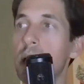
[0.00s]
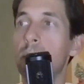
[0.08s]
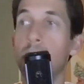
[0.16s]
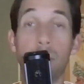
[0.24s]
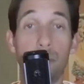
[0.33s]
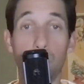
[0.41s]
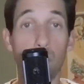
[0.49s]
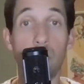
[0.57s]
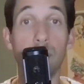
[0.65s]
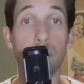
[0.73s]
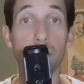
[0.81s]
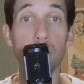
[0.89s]
But for
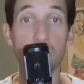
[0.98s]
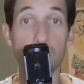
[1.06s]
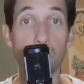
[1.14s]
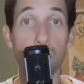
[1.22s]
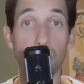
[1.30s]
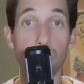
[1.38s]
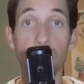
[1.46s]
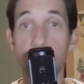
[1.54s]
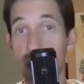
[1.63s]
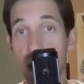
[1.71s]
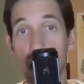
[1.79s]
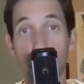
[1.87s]
whatever reason,
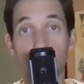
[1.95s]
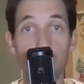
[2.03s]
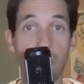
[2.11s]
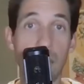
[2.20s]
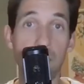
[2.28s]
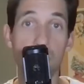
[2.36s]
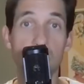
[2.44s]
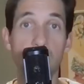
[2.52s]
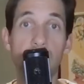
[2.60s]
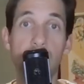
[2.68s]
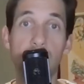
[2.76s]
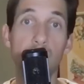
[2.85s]
Bruce and all the actors
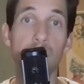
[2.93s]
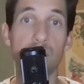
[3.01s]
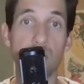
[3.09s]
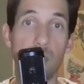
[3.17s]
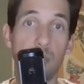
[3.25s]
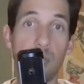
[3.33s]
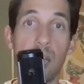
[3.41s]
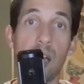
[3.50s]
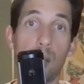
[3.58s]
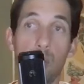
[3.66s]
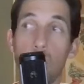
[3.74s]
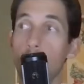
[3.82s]
like him are saying, yeah,
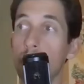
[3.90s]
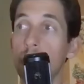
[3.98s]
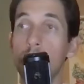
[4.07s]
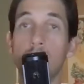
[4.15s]
cool.